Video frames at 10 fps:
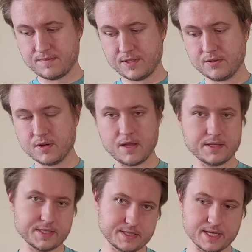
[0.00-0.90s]
You know how
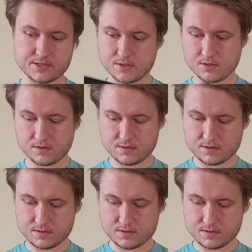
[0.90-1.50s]
these sets are.